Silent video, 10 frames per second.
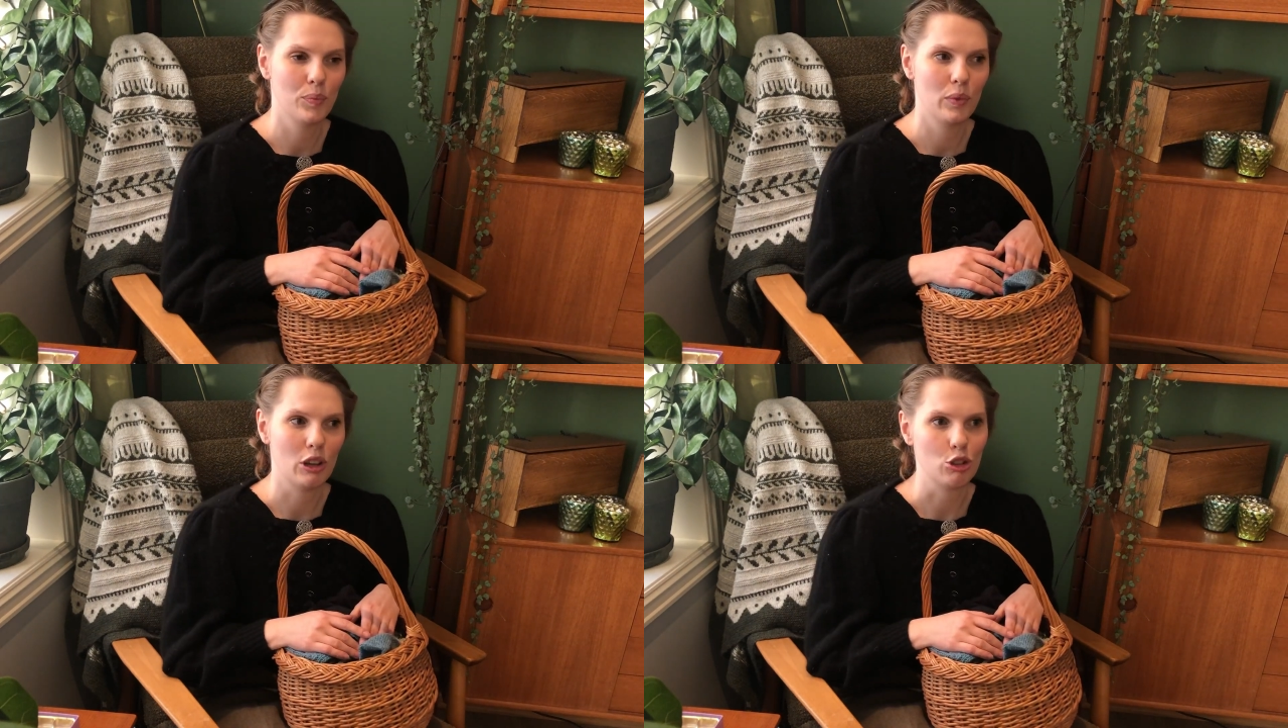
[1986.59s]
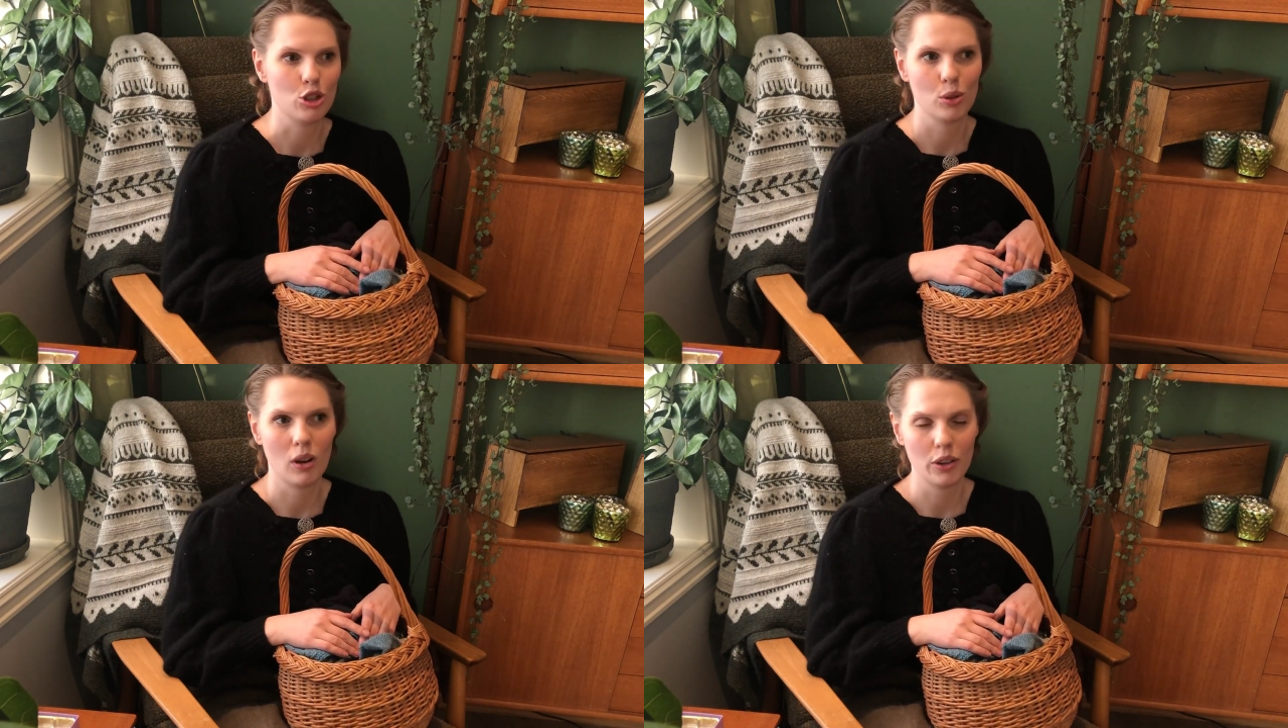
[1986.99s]
And
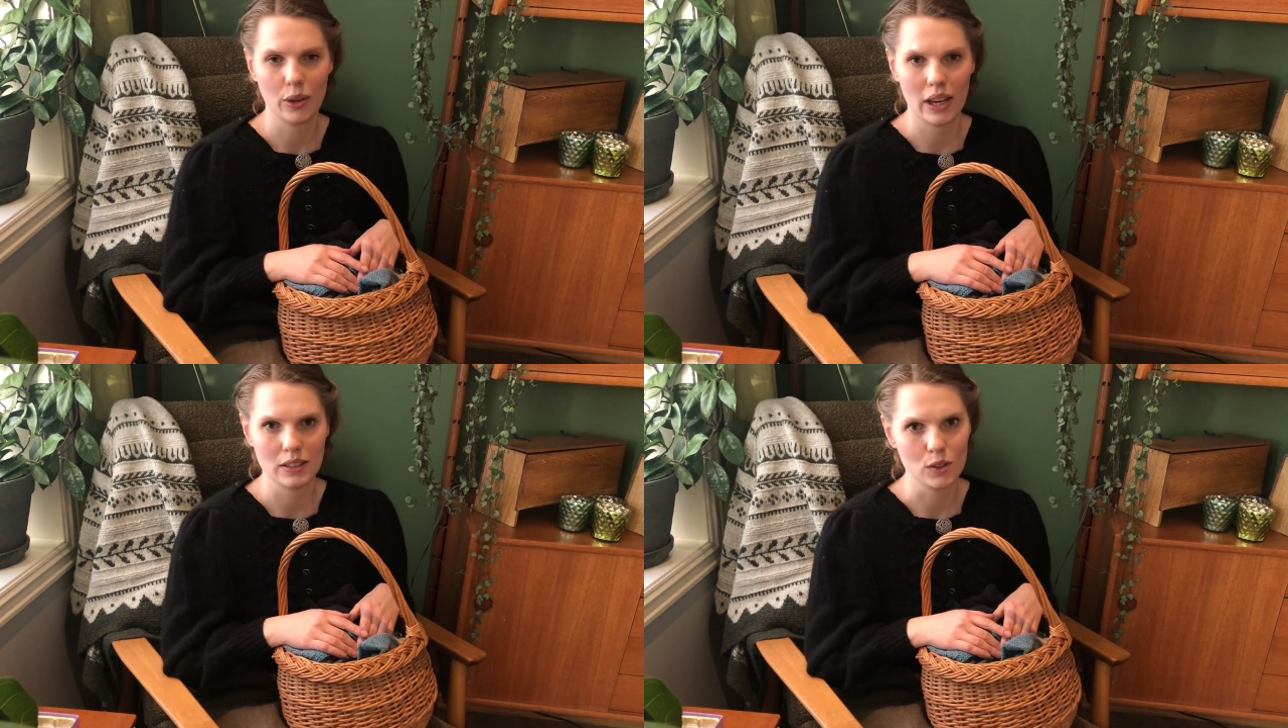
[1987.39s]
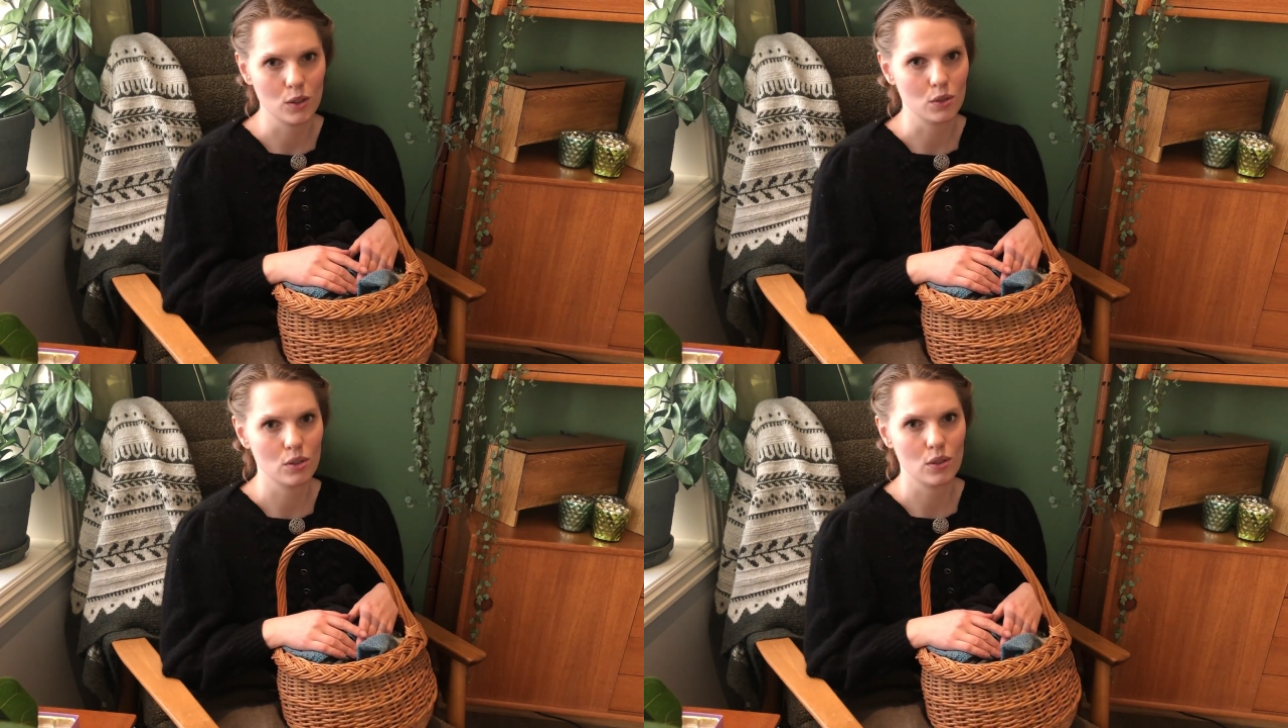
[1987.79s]
so all you had to
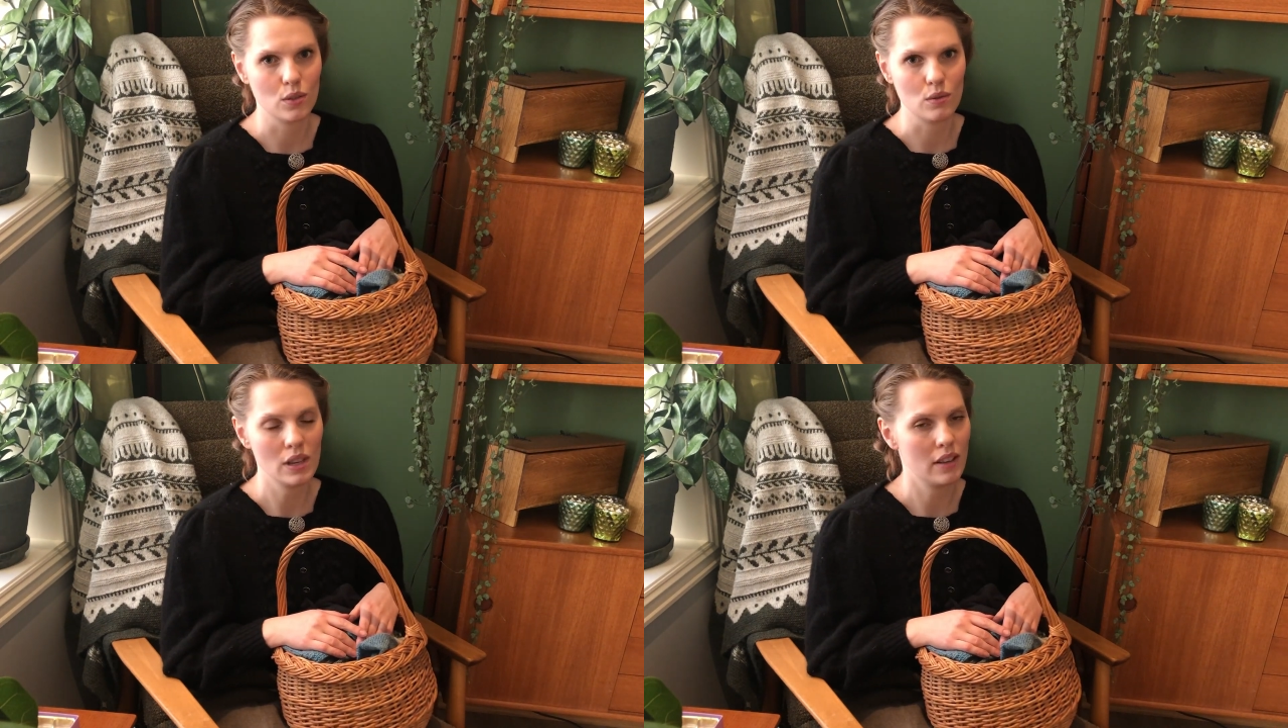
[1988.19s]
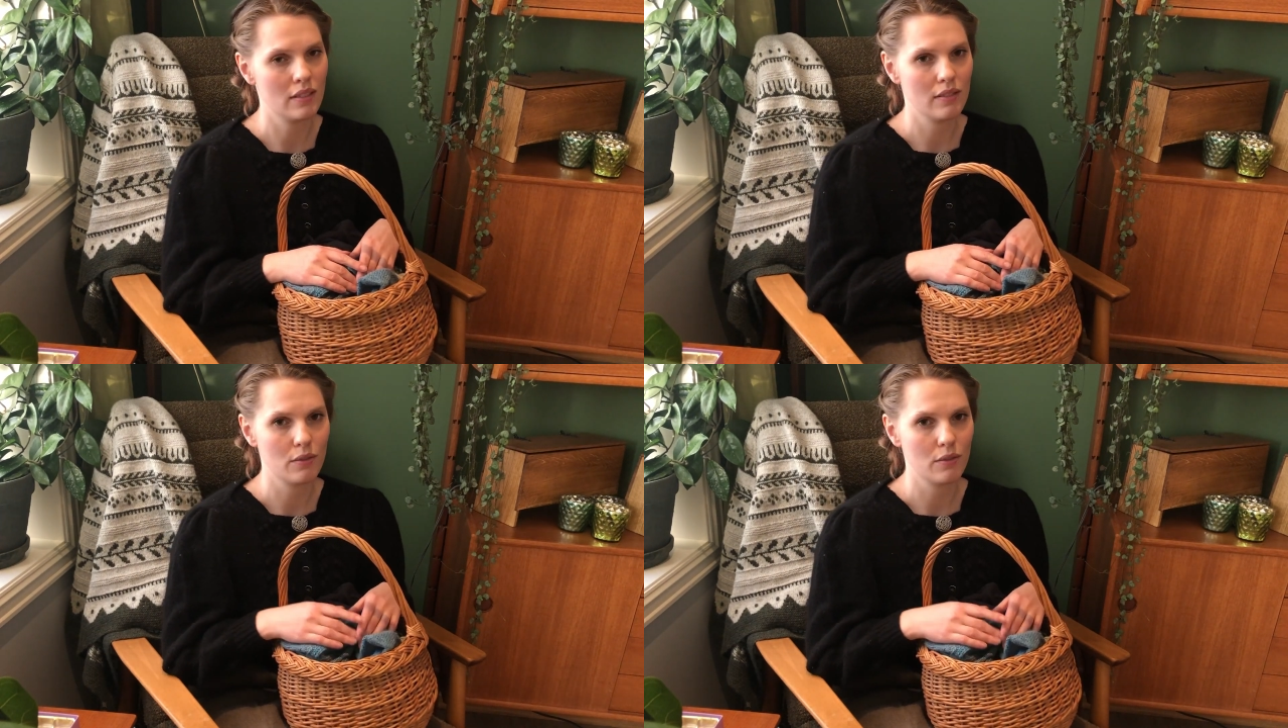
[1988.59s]
do to knit